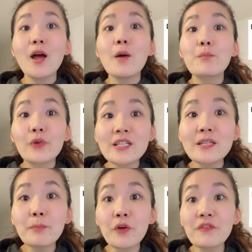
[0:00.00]
Present
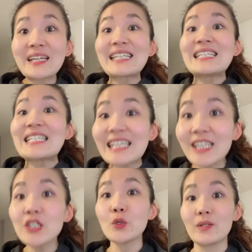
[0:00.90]
perfect
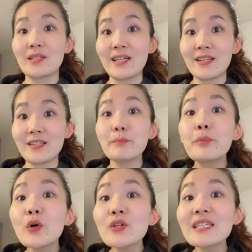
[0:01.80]
continuous tense
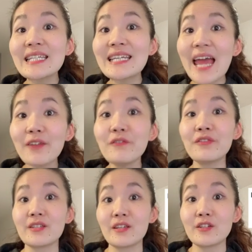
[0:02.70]
puts the
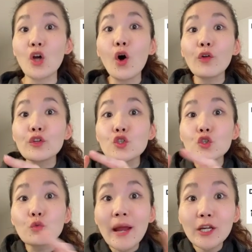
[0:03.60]
emphasis on the
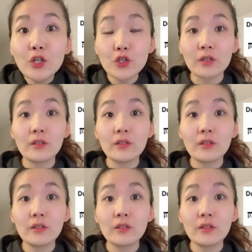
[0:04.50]
duration